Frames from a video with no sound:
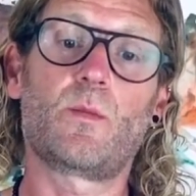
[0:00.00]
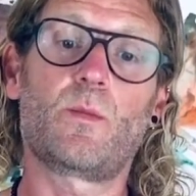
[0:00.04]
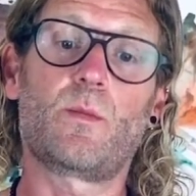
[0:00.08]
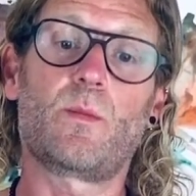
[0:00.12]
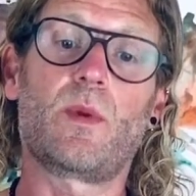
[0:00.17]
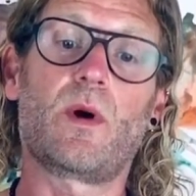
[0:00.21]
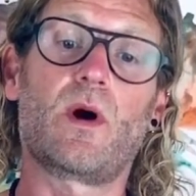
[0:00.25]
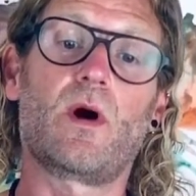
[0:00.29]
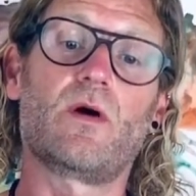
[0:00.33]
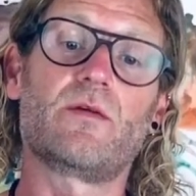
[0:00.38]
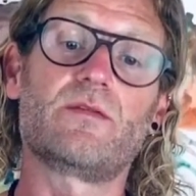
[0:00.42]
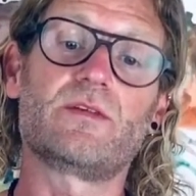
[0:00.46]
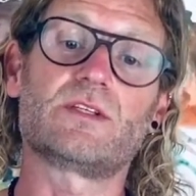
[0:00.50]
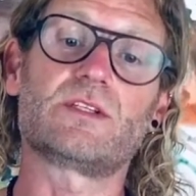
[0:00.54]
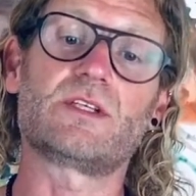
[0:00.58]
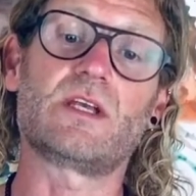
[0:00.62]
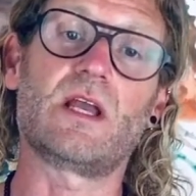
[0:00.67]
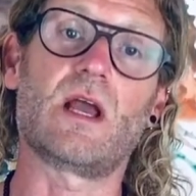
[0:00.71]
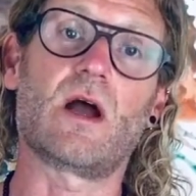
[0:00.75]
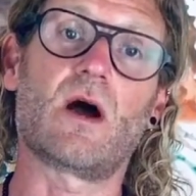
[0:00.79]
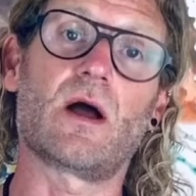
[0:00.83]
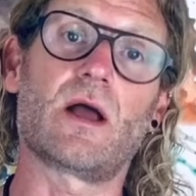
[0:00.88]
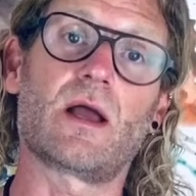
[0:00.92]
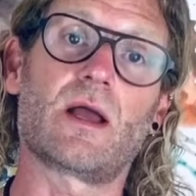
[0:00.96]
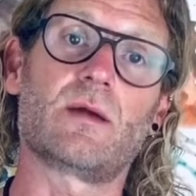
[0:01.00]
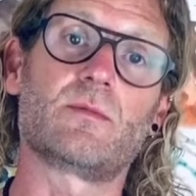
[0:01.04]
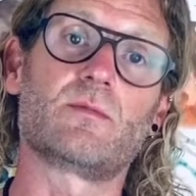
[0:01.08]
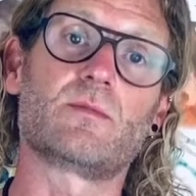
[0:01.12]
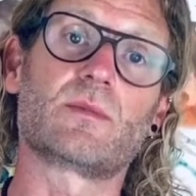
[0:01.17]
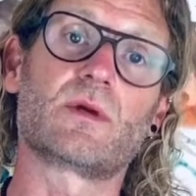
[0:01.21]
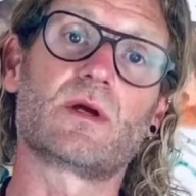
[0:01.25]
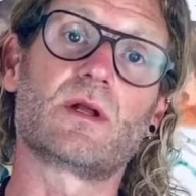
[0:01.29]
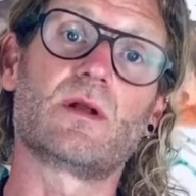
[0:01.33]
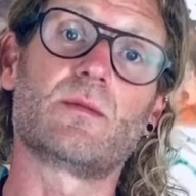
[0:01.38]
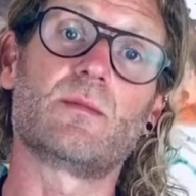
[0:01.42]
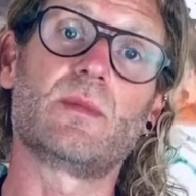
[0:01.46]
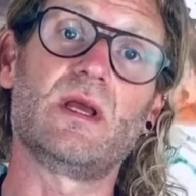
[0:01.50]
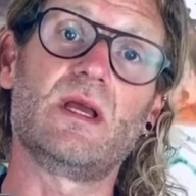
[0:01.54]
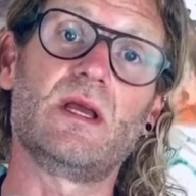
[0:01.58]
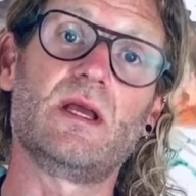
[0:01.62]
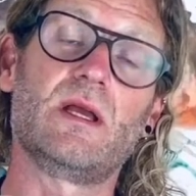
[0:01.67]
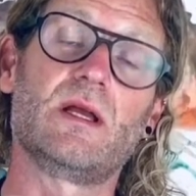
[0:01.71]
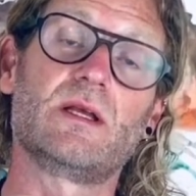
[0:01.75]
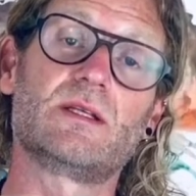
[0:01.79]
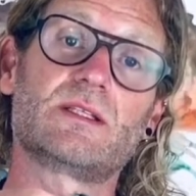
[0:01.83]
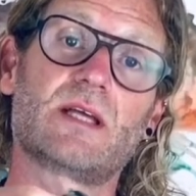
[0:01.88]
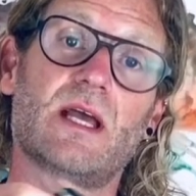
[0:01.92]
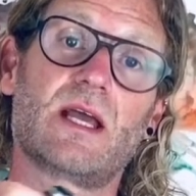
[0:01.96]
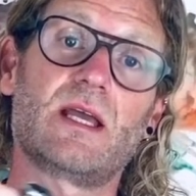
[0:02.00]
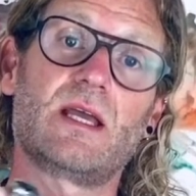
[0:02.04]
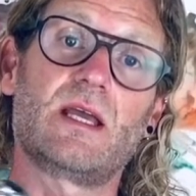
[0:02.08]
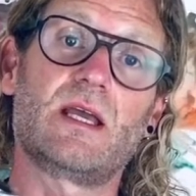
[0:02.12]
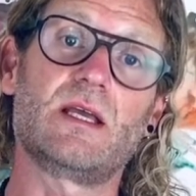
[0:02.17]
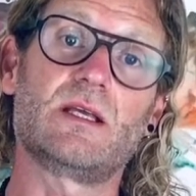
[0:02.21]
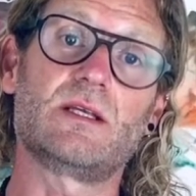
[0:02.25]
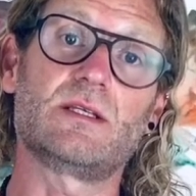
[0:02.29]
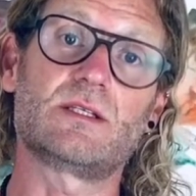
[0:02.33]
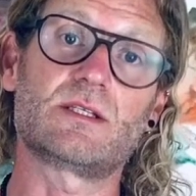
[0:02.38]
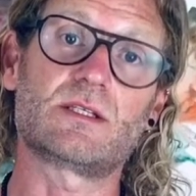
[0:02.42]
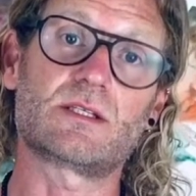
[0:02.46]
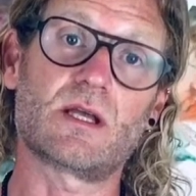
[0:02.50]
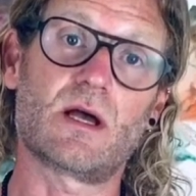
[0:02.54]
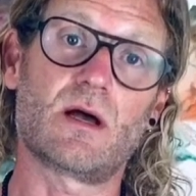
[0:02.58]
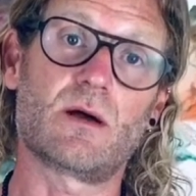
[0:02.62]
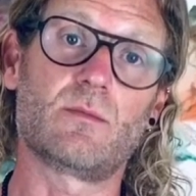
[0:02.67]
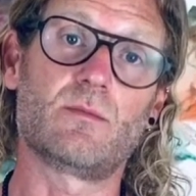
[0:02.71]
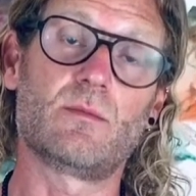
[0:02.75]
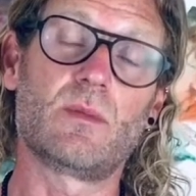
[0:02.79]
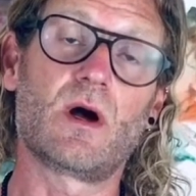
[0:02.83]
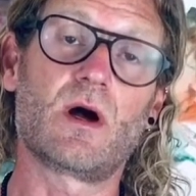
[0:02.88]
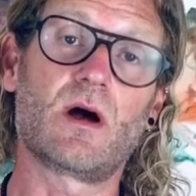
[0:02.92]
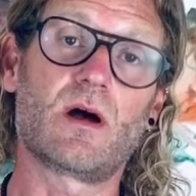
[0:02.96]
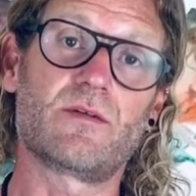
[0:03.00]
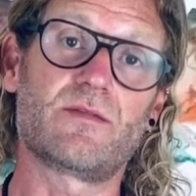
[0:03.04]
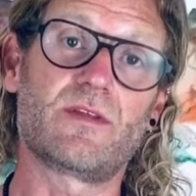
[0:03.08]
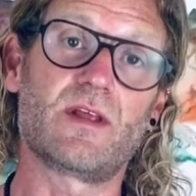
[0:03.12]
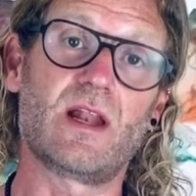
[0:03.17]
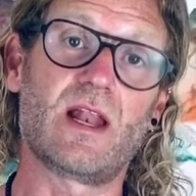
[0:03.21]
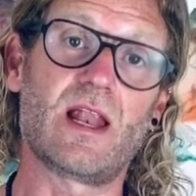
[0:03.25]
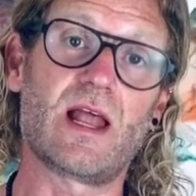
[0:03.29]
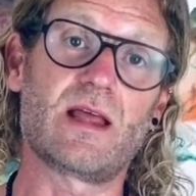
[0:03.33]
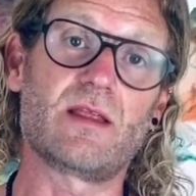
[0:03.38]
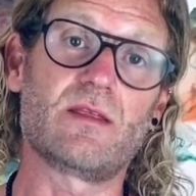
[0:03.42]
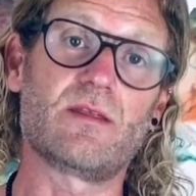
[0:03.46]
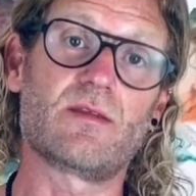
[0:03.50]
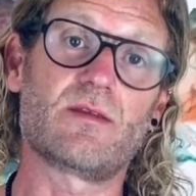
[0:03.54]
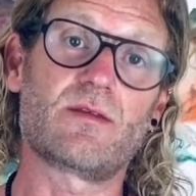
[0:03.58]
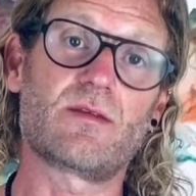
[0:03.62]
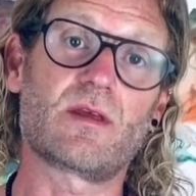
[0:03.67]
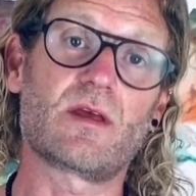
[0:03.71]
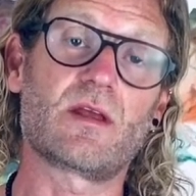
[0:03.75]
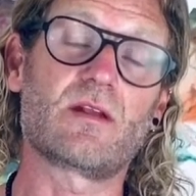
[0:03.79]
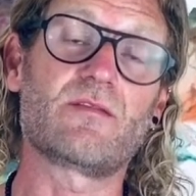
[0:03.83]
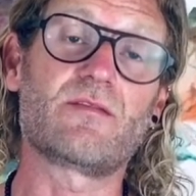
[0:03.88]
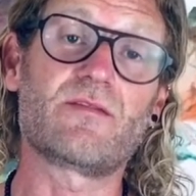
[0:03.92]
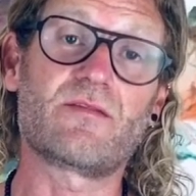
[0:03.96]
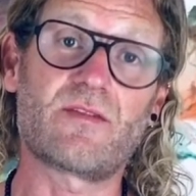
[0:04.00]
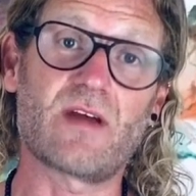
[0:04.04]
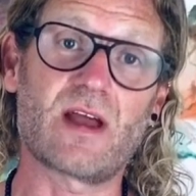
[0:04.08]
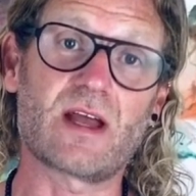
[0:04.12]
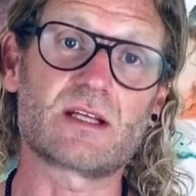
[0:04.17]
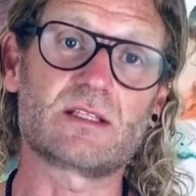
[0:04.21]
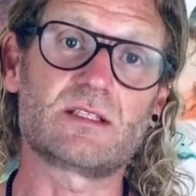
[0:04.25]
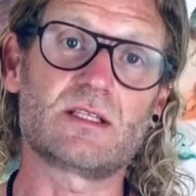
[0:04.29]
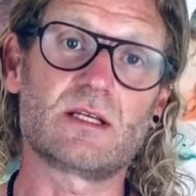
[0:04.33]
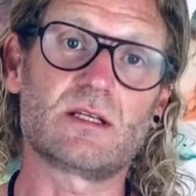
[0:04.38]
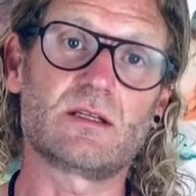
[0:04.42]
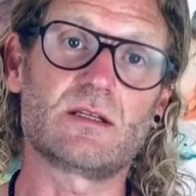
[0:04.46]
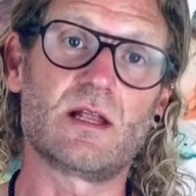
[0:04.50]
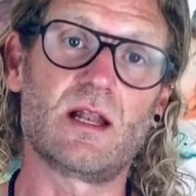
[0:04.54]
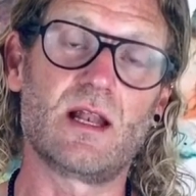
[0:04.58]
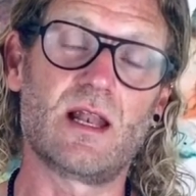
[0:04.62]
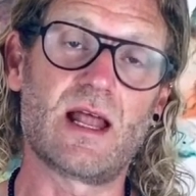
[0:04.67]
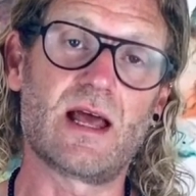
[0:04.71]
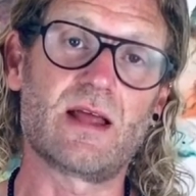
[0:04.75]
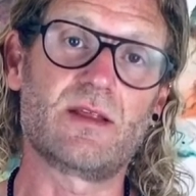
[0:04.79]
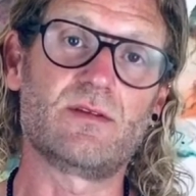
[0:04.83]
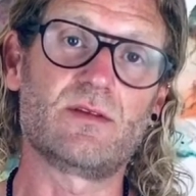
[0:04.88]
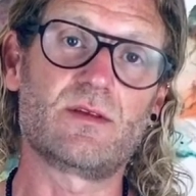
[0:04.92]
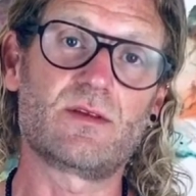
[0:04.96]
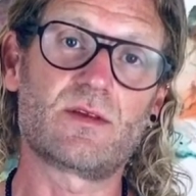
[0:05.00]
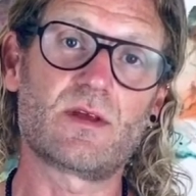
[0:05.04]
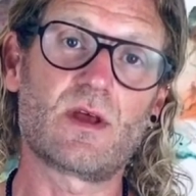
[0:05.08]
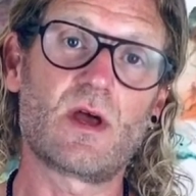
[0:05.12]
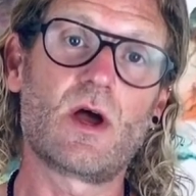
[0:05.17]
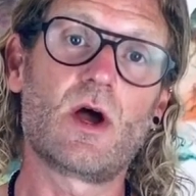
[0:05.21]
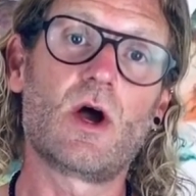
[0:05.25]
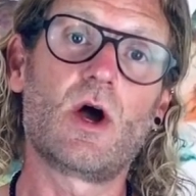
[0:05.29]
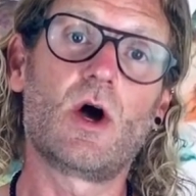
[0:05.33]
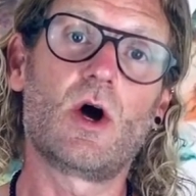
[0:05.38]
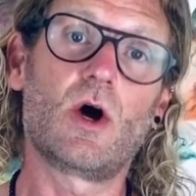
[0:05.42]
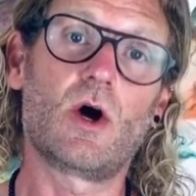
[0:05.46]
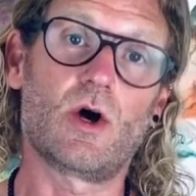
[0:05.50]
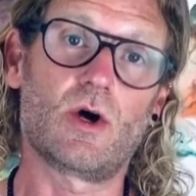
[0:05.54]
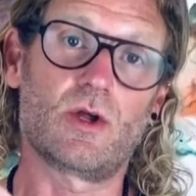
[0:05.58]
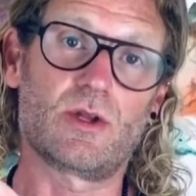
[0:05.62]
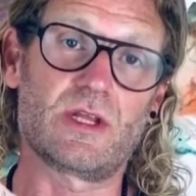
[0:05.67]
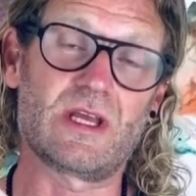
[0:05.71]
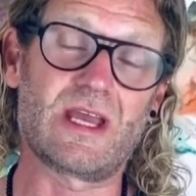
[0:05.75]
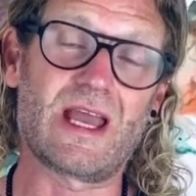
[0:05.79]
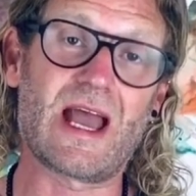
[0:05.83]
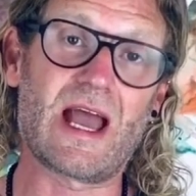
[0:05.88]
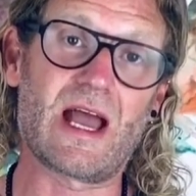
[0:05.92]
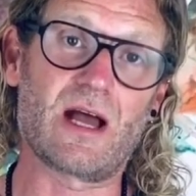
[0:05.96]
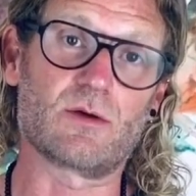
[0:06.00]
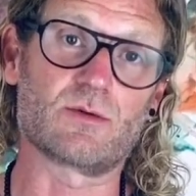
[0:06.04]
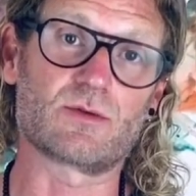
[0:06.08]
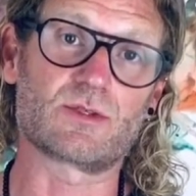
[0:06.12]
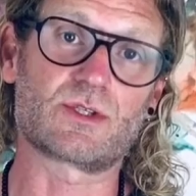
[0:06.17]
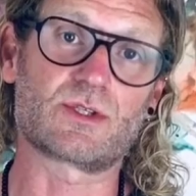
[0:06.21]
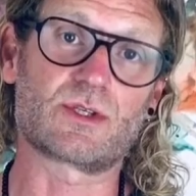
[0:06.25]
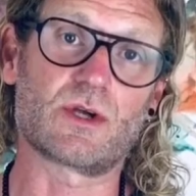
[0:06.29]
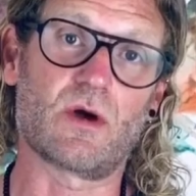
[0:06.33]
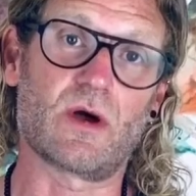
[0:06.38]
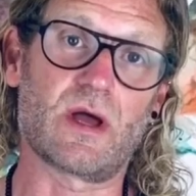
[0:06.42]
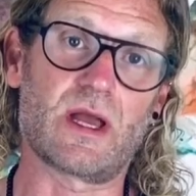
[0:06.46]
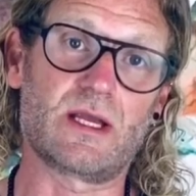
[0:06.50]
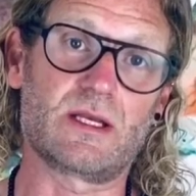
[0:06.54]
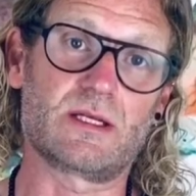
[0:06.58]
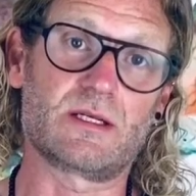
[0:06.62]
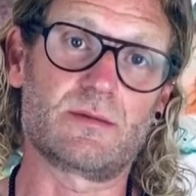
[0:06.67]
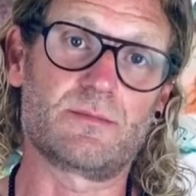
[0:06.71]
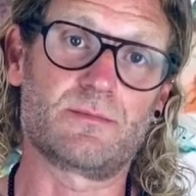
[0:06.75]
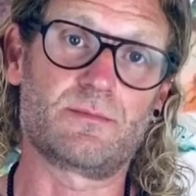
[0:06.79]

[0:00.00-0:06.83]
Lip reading: but obviously I am going to be taking some of the length and affecting the length on the outside.